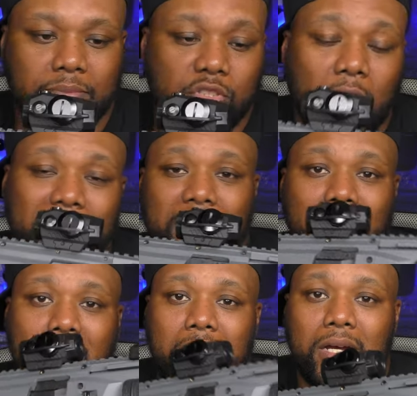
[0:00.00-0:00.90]
So I did a
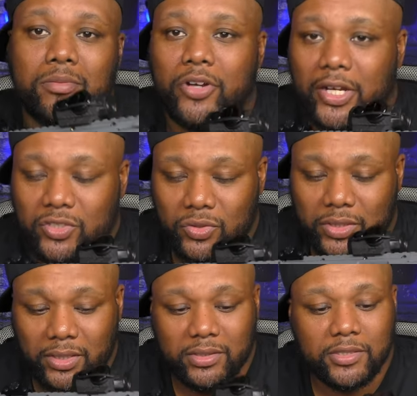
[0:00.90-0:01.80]
lot of upgrades on
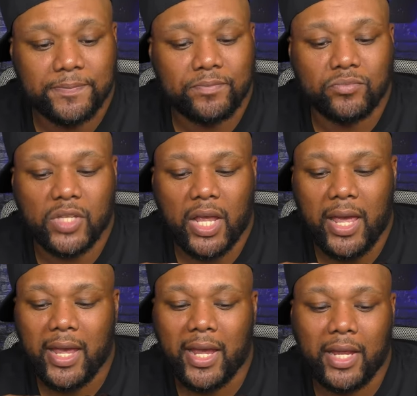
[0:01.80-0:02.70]
this,
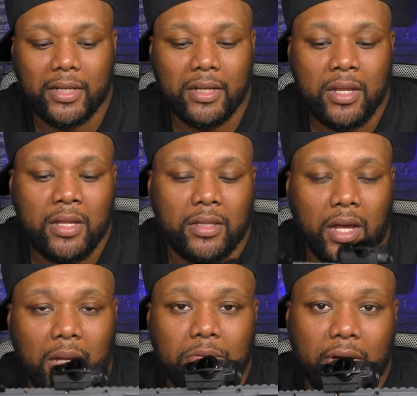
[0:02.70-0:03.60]
and the
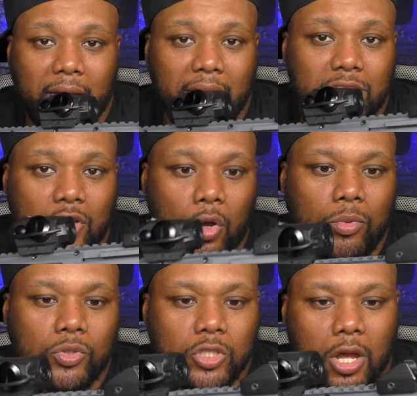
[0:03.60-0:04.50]
upgrades
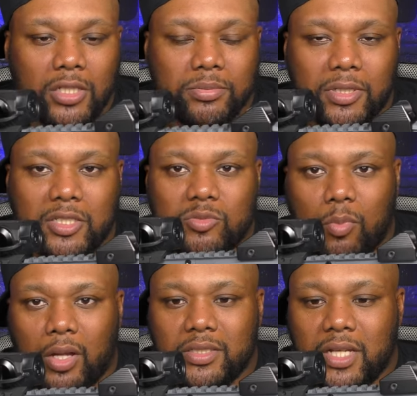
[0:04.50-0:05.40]
almost cost me as
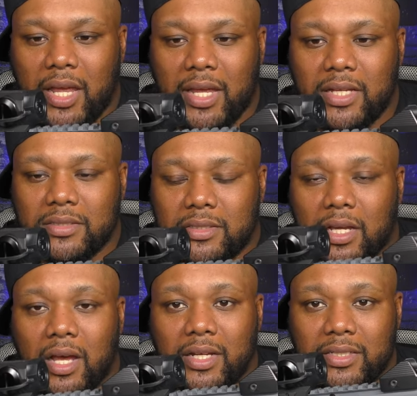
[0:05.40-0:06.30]
much as the
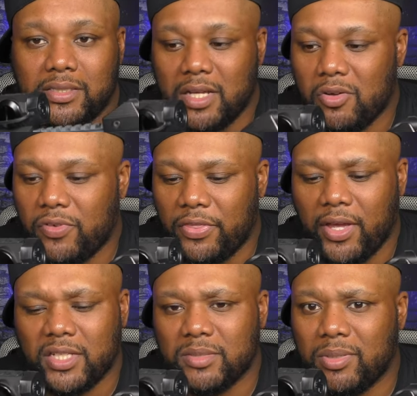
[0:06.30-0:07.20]
gun itself. I think
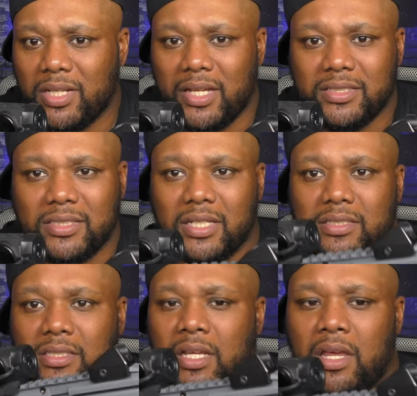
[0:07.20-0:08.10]
I spent like
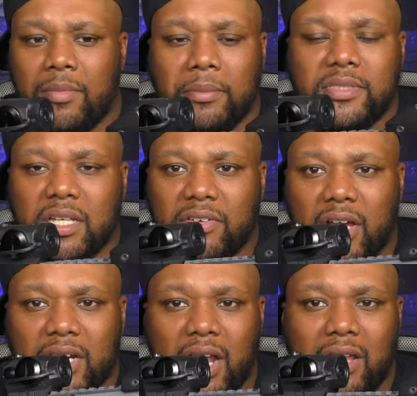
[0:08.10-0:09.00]
$600, maybe
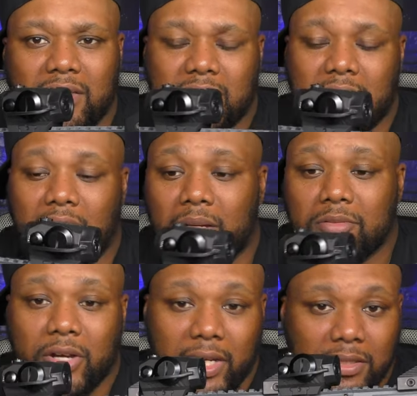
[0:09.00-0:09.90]
$700 in
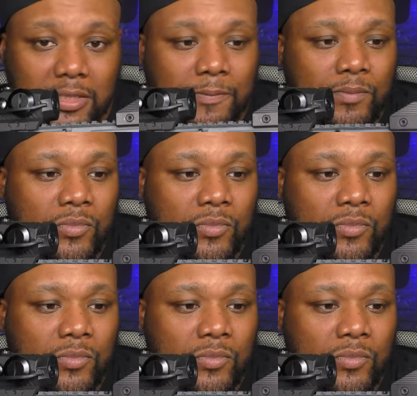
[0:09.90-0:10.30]
upgrades,